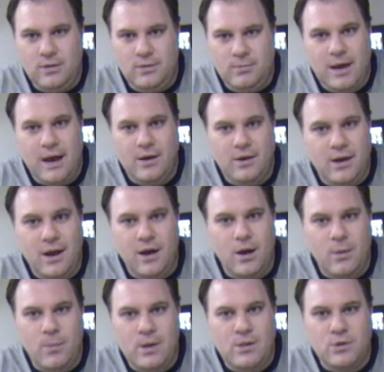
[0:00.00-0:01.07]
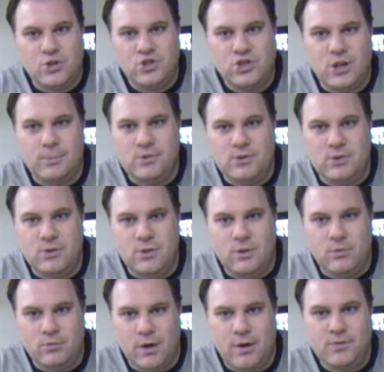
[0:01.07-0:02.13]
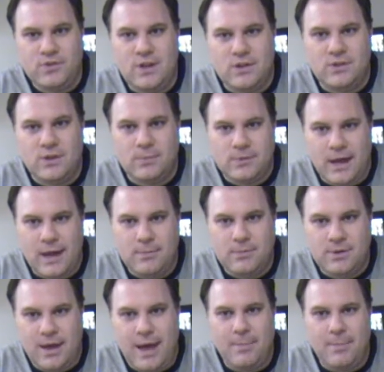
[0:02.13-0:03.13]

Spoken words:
Even today, we lose, in modern era, we lose